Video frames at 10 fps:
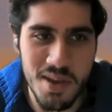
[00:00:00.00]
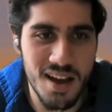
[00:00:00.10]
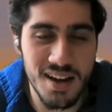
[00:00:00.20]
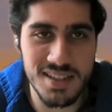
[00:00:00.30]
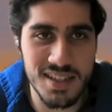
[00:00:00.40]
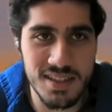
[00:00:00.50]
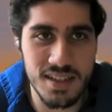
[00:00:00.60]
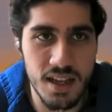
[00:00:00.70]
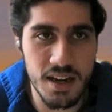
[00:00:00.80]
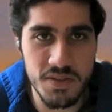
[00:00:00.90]
But yeah, honestly, it's
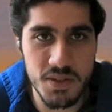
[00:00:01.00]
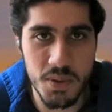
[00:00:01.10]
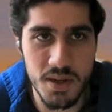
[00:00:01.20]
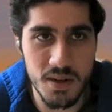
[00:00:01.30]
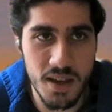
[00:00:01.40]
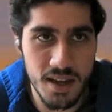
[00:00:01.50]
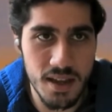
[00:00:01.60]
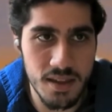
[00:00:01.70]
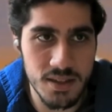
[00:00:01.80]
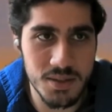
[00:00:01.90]
a lot of Twitter. Like
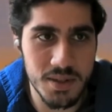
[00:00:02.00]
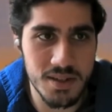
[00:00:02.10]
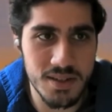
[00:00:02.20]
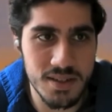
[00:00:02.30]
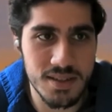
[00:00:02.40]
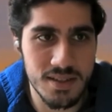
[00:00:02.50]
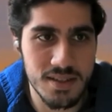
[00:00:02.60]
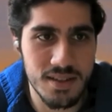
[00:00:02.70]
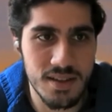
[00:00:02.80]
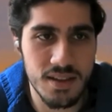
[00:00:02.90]
I think Twitter is
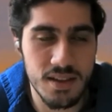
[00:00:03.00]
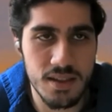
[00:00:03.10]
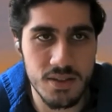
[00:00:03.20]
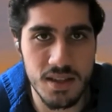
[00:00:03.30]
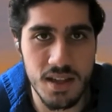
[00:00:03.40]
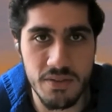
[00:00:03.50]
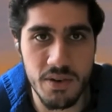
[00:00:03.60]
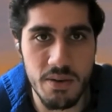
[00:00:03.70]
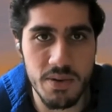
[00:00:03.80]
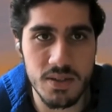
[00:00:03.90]
there's a lot of great